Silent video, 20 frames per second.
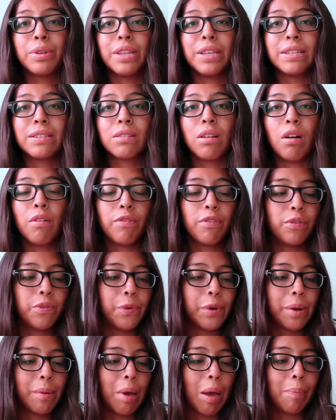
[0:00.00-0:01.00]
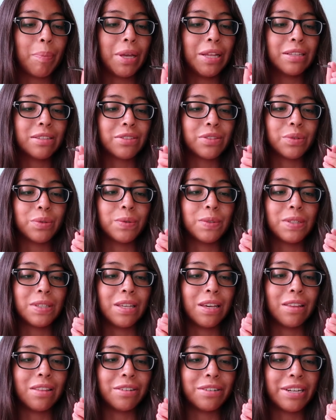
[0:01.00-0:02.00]
this off of one of my pencils
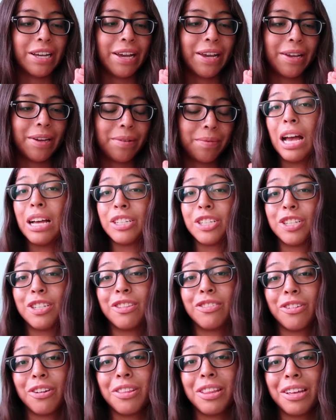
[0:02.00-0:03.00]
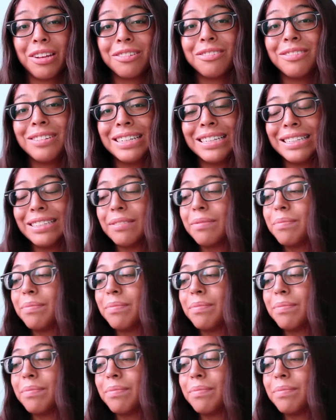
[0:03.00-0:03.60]
the other day. I should throw that away.